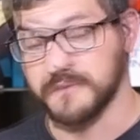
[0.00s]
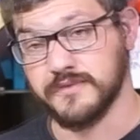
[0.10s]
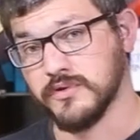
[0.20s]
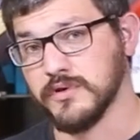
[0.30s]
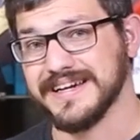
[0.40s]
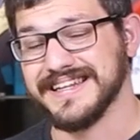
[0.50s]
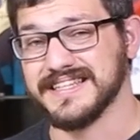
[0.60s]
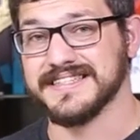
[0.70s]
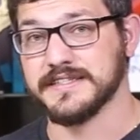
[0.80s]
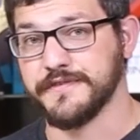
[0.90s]
If you're looking at
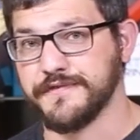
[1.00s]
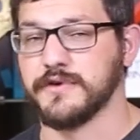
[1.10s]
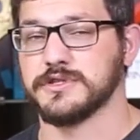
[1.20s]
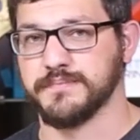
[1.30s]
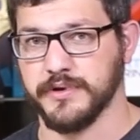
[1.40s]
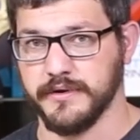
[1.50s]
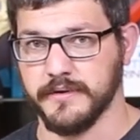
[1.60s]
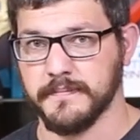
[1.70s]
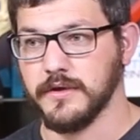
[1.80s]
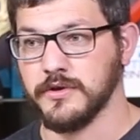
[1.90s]
this as a first
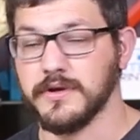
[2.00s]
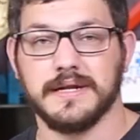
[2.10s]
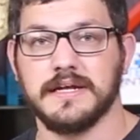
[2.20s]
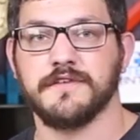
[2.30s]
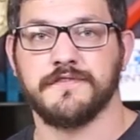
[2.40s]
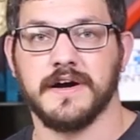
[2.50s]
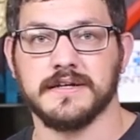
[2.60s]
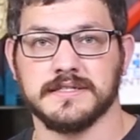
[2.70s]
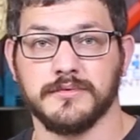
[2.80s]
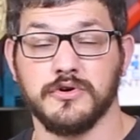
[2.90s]
printer, you're gonna need to
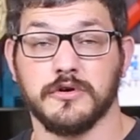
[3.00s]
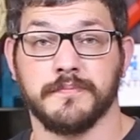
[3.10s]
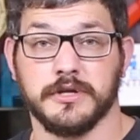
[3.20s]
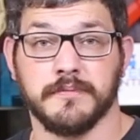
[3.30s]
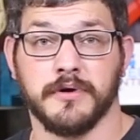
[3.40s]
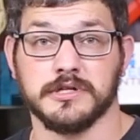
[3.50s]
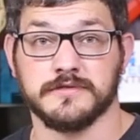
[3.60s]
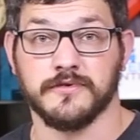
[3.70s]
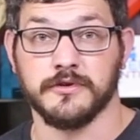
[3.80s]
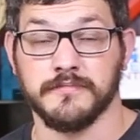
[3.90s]
find someone who can print the parts
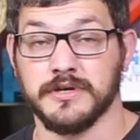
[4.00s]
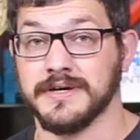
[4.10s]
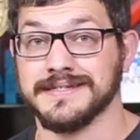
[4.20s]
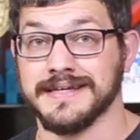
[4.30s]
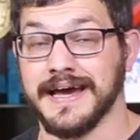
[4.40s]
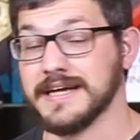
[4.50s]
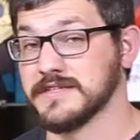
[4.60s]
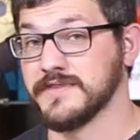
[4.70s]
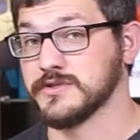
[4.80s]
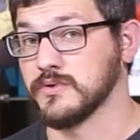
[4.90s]
for you, because as
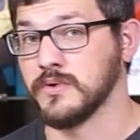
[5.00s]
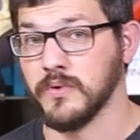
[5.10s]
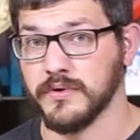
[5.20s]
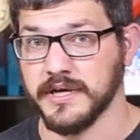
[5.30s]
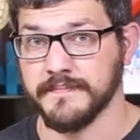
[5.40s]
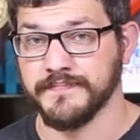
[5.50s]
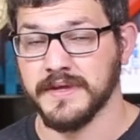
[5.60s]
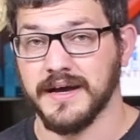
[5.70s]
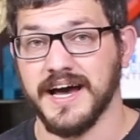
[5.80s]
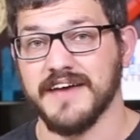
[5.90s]
of this recording,
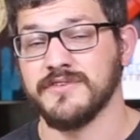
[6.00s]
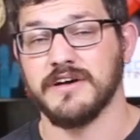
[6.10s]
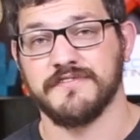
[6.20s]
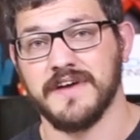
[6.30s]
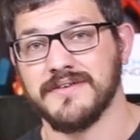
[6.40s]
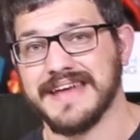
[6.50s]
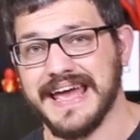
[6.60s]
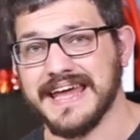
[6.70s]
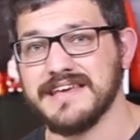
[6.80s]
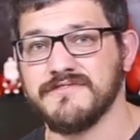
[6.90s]
I have not found
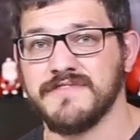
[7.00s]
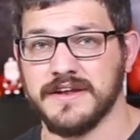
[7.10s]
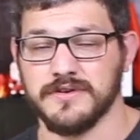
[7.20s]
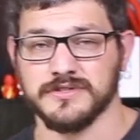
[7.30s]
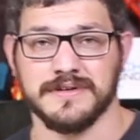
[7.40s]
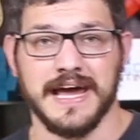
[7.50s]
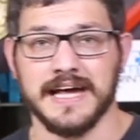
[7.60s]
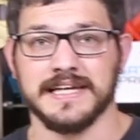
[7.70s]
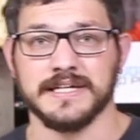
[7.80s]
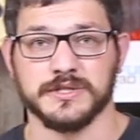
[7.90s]
any vendors on
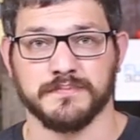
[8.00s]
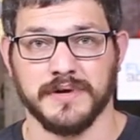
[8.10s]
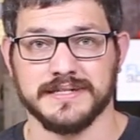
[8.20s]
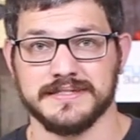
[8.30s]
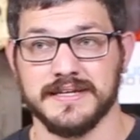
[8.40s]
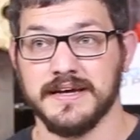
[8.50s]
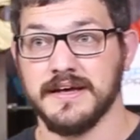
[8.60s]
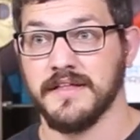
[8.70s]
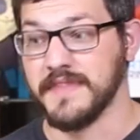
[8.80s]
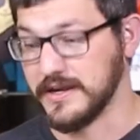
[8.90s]
Aliexpress
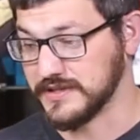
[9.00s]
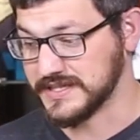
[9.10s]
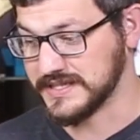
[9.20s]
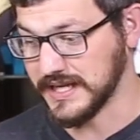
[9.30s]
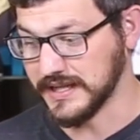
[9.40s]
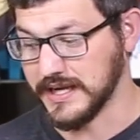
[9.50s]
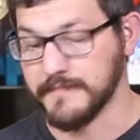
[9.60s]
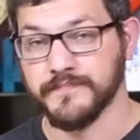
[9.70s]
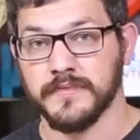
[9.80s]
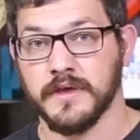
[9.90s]
that are
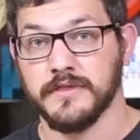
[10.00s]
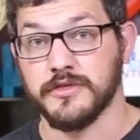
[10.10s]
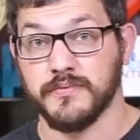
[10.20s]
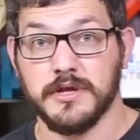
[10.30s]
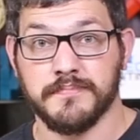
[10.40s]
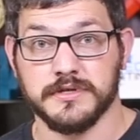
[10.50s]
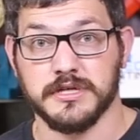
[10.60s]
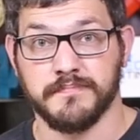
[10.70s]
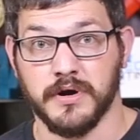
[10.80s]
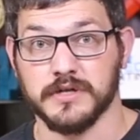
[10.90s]
selling the 3D
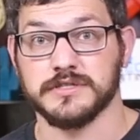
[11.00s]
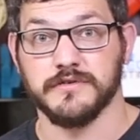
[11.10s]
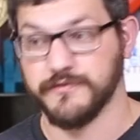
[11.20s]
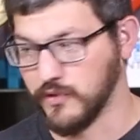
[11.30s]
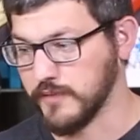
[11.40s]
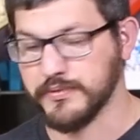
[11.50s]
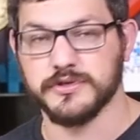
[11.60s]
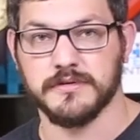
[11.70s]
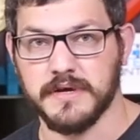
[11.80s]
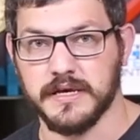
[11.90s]
printed parts for a
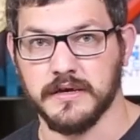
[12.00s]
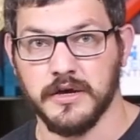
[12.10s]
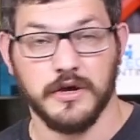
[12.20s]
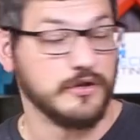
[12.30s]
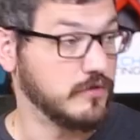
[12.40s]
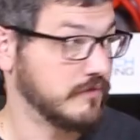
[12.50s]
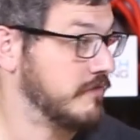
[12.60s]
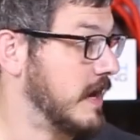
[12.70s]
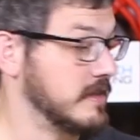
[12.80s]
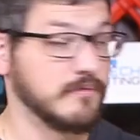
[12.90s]
Prusa Mini. You can
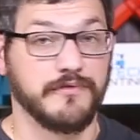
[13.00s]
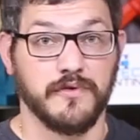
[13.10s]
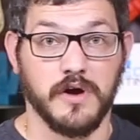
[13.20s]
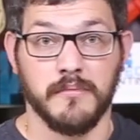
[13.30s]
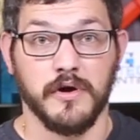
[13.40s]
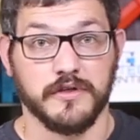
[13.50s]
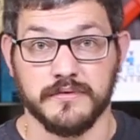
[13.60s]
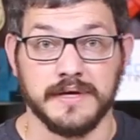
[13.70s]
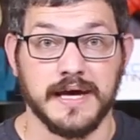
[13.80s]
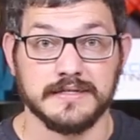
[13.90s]
find them for a Mark
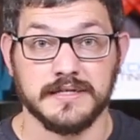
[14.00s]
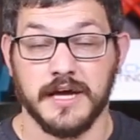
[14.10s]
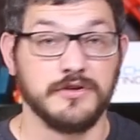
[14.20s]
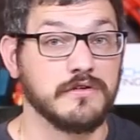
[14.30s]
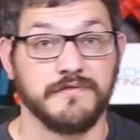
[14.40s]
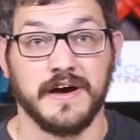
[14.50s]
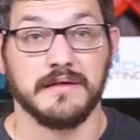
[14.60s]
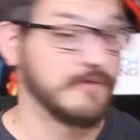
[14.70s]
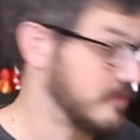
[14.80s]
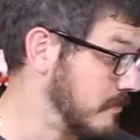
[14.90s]
III's, and you can find
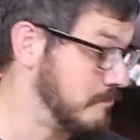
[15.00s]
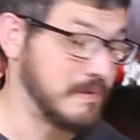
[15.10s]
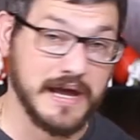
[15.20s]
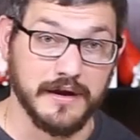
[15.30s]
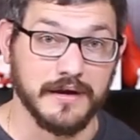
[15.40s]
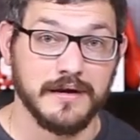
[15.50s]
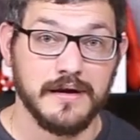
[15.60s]
them for a Bear,